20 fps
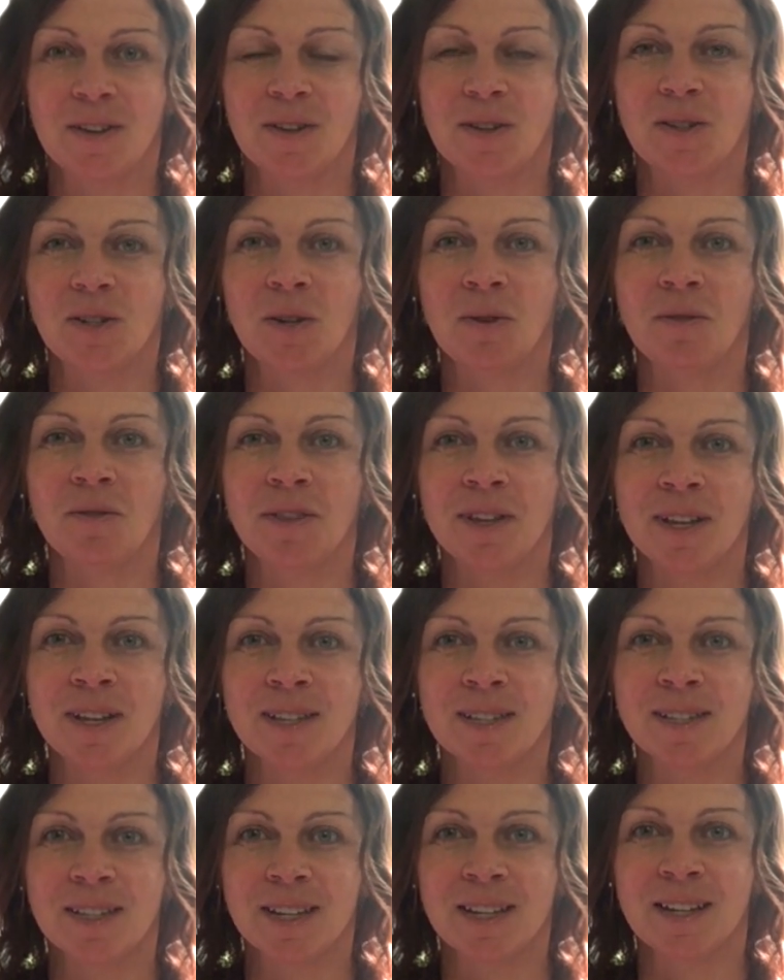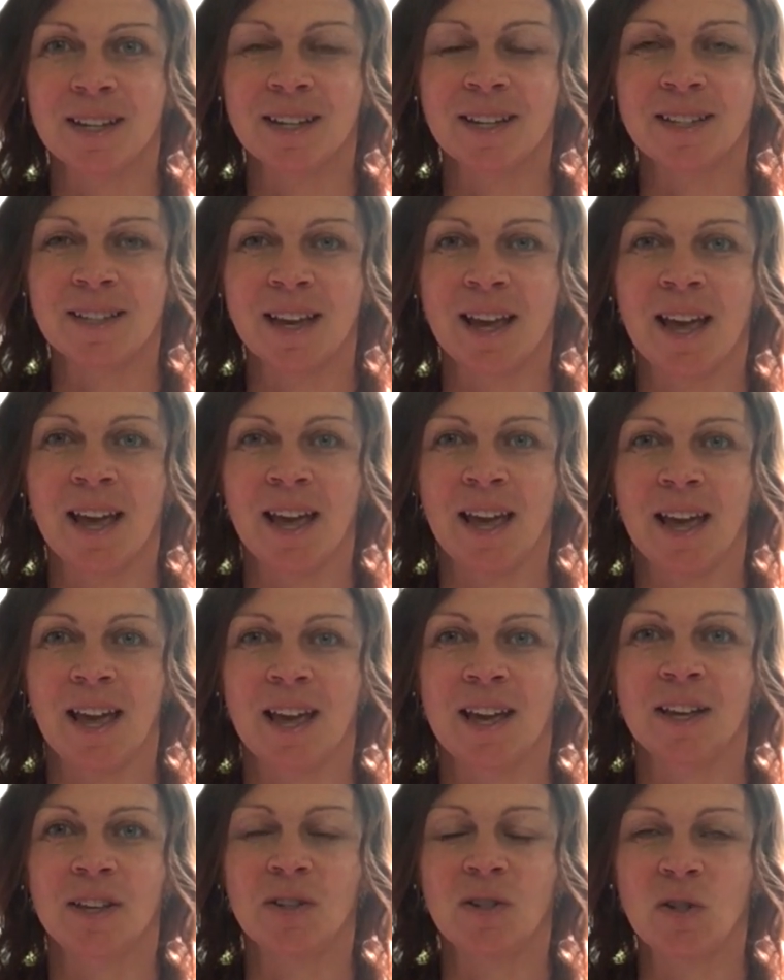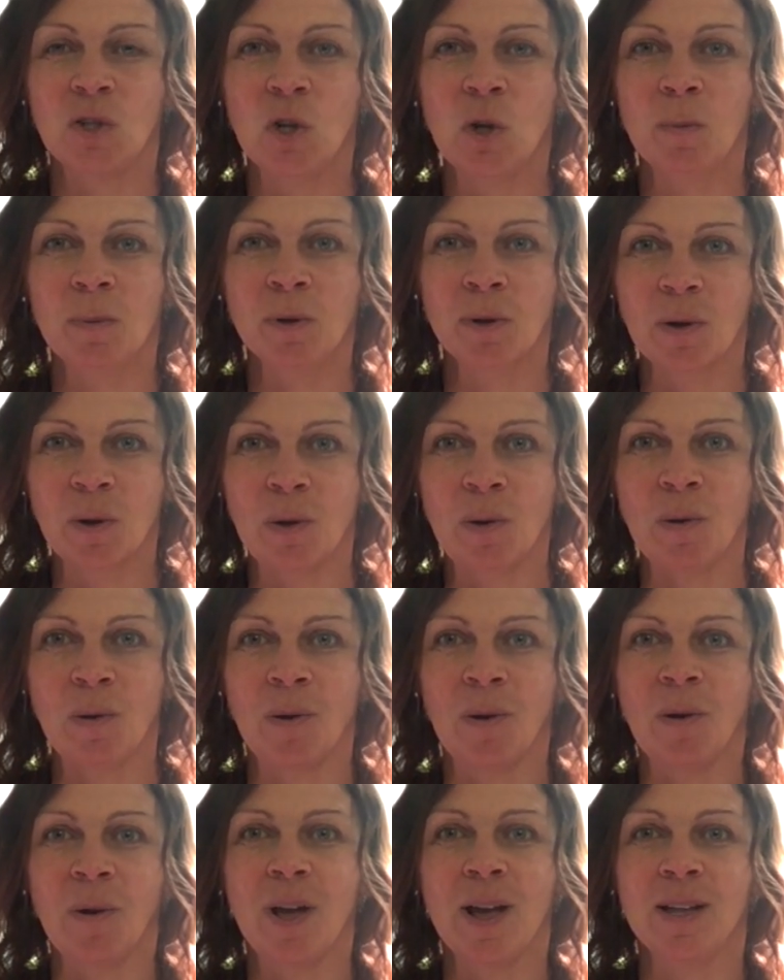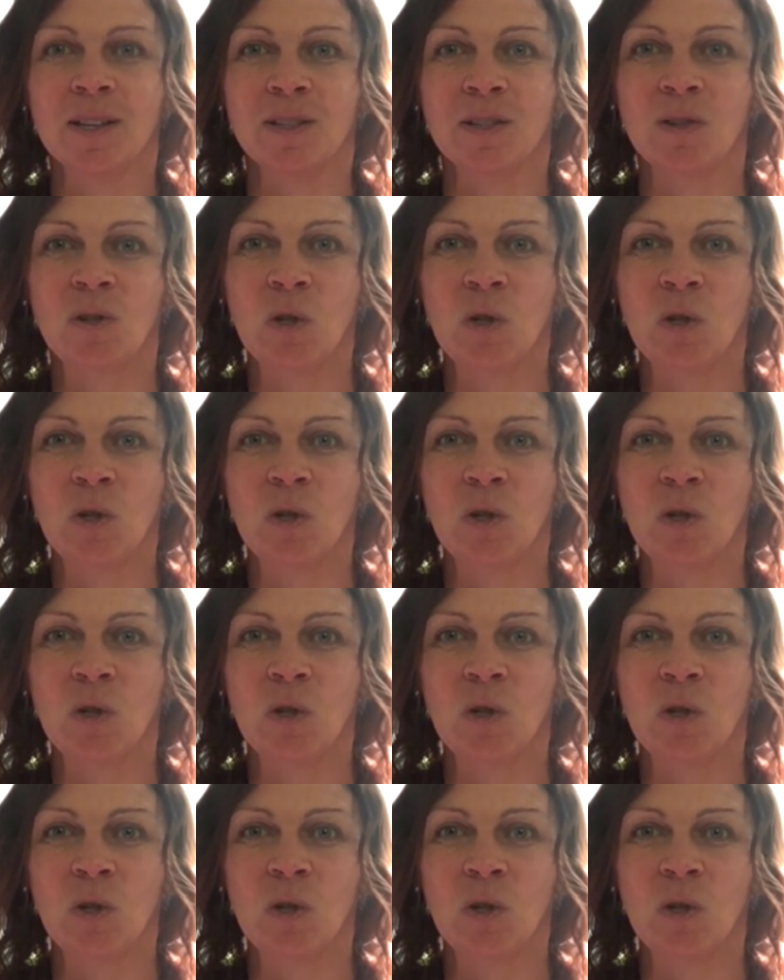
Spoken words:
So this is a super cool and